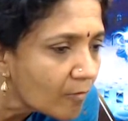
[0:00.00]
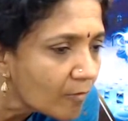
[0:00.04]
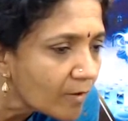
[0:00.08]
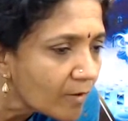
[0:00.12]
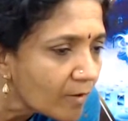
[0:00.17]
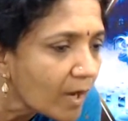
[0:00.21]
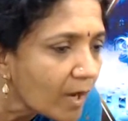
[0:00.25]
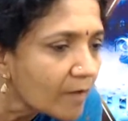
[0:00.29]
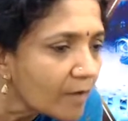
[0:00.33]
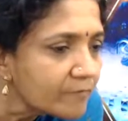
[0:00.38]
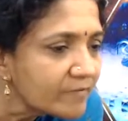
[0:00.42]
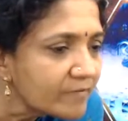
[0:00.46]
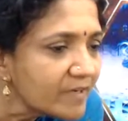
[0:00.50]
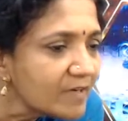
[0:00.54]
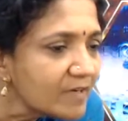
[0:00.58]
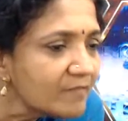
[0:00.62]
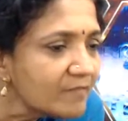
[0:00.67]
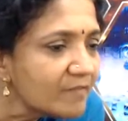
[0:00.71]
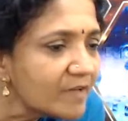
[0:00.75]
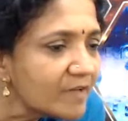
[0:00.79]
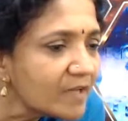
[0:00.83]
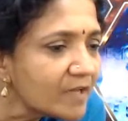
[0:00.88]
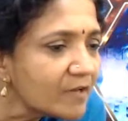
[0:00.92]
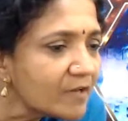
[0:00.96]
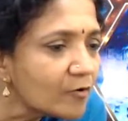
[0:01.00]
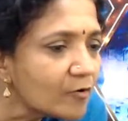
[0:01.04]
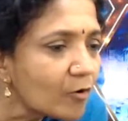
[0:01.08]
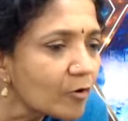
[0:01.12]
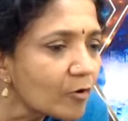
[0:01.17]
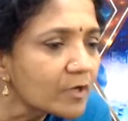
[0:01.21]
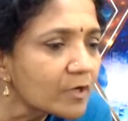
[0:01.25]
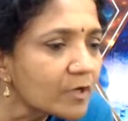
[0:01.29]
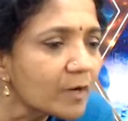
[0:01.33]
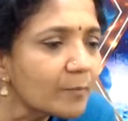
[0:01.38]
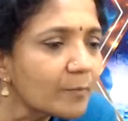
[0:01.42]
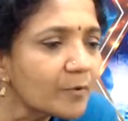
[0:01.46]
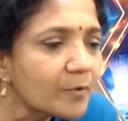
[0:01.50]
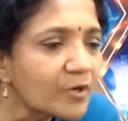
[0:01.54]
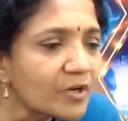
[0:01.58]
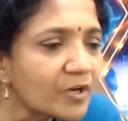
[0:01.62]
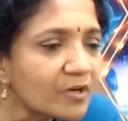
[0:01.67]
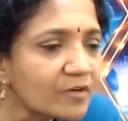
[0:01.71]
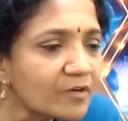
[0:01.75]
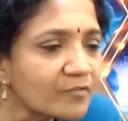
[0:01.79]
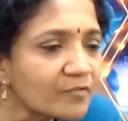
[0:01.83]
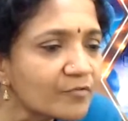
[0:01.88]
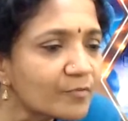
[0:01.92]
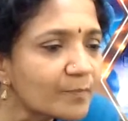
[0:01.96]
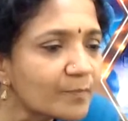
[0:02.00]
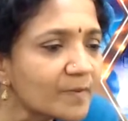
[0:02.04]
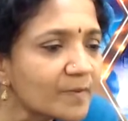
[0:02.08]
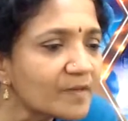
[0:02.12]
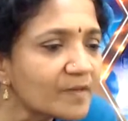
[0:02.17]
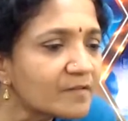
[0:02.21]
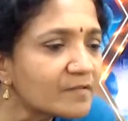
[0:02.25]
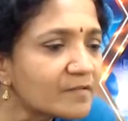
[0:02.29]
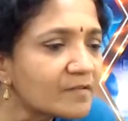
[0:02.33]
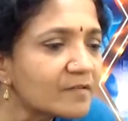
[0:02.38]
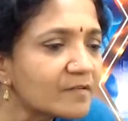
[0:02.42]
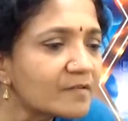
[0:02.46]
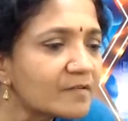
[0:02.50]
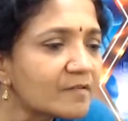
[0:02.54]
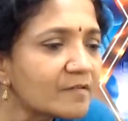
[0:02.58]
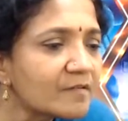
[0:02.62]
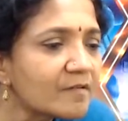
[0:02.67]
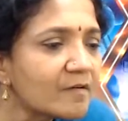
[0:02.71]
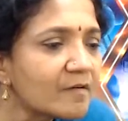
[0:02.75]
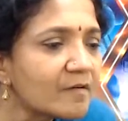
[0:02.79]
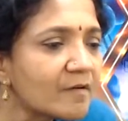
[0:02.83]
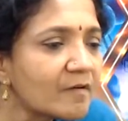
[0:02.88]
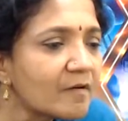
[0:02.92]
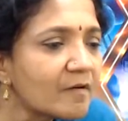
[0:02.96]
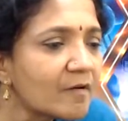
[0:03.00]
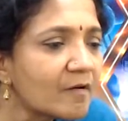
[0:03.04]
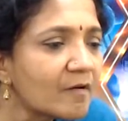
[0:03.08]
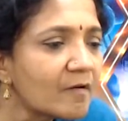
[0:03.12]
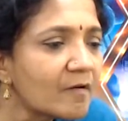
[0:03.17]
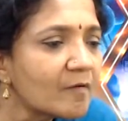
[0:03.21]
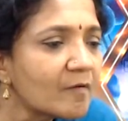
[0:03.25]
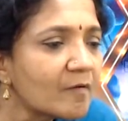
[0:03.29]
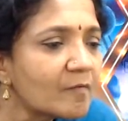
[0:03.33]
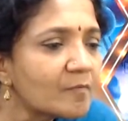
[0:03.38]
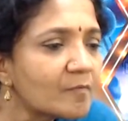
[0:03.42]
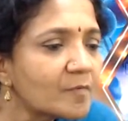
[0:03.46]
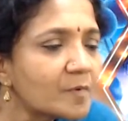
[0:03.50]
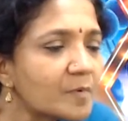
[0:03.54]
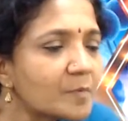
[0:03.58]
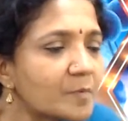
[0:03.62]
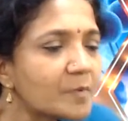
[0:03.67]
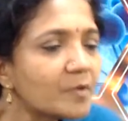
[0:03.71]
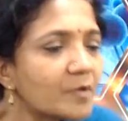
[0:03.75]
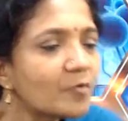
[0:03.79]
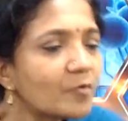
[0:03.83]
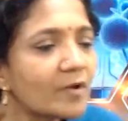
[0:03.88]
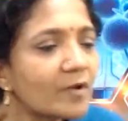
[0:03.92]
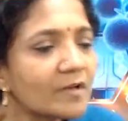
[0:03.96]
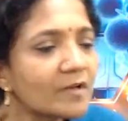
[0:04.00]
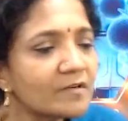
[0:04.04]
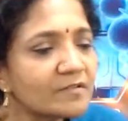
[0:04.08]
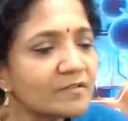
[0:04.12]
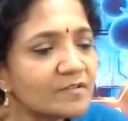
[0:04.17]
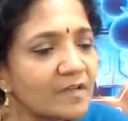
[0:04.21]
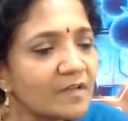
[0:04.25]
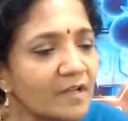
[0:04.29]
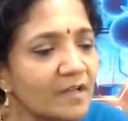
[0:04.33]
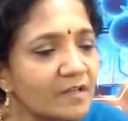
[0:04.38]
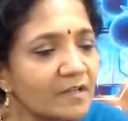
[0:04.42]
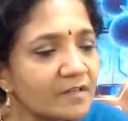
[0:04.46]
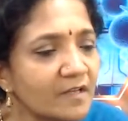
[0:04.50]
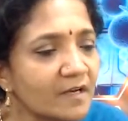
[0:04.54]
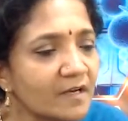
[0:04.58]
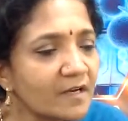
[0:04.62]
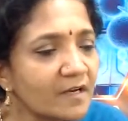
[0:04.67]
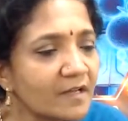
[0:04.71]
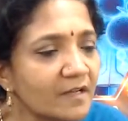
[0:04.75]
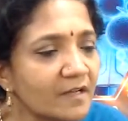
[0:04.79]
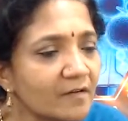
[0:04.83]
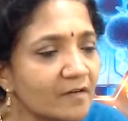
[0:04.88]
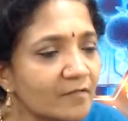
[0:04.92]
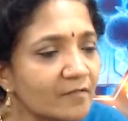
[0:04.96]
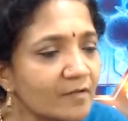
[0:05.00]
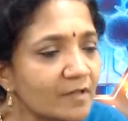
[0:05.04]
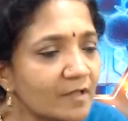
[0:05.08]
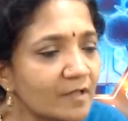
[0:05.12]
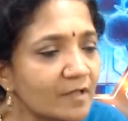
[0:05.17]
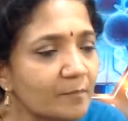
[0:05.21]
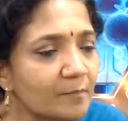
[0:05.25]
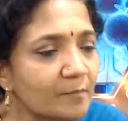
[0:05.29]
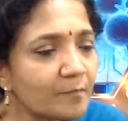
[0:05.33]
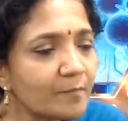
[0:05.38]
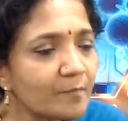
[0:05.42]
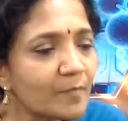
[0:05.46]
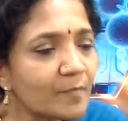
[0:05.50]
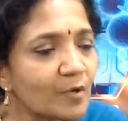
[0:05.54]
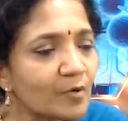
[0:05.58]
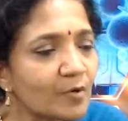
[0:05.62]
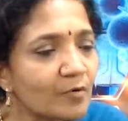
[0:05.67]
Yeah, I'll be living in non-commutative space. You can share the link with them.